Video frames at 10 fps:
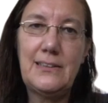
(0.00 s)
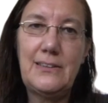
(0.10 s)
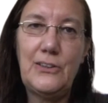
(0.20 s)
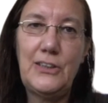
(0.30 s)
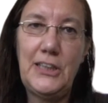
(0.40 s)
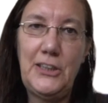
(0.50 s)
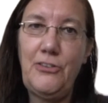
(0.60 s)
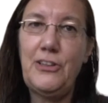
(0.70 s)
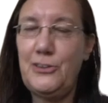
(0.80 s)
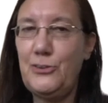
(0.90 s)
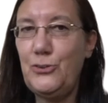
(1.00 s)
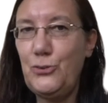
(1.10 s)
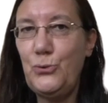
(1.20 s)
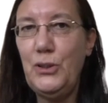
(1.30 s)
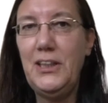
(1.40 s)
got anything to
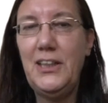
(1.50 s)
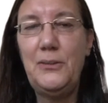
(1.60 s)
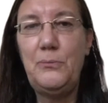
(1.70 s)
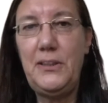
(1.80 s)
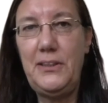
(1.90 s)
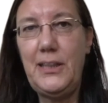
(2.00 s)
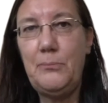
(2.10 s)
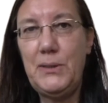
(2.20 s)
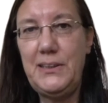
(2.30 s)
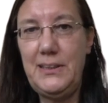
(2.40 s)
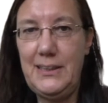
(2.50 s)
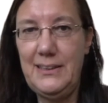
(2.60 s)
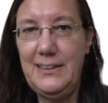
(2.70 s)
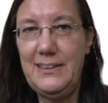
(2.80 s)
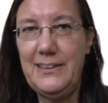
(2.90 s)
do with the
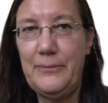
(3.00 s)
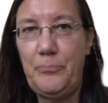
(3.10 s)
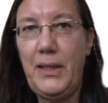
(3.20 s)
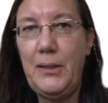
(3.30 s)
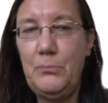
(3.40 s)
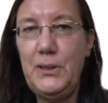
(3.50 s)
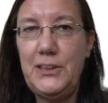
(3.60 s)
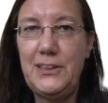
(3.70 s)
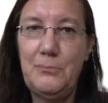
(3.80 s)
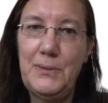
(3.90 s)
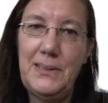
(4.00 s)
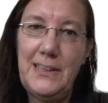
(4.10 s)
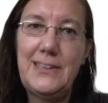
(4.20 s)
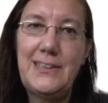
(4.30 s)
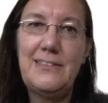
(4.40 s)
Amade mission, but
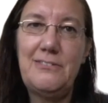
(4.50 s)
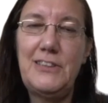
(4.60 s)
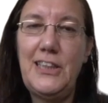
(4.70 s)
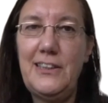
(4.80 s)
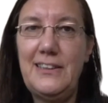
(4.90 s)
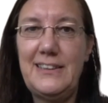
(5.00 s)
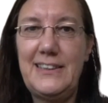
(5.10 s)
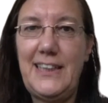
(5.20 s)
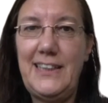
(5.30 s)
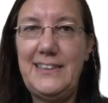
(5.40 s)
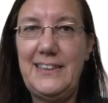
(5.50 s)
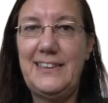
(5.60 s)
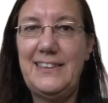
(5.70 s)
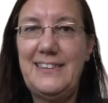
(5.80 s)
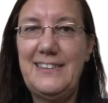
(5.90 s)
that's really
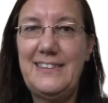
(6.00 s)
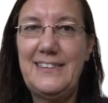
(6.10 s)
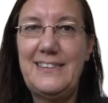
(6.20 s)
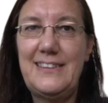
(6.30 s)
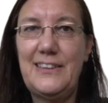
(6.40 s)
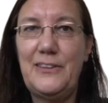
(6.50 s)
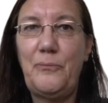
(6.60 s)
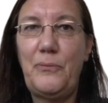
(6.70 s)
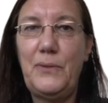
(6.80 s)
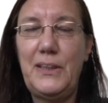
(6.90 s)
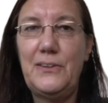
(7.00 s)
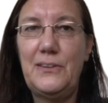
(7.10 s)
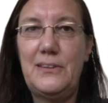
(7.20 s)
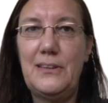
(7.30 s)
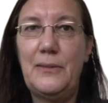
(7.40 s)
exciting that we could
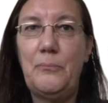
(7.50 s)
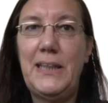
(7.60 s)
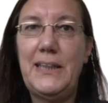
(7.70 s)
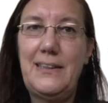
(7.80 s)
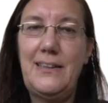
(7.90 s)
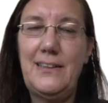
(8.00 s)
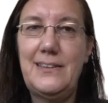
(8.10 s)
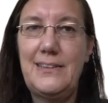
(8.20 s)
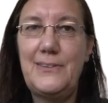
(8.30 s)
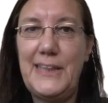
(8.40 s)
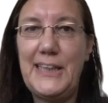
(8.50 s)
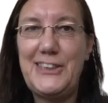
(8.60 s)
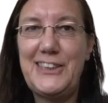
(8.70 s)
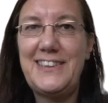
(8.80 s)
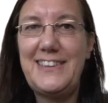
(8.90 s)
make these
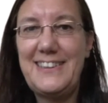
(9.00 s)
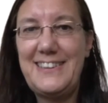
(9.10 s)
connections.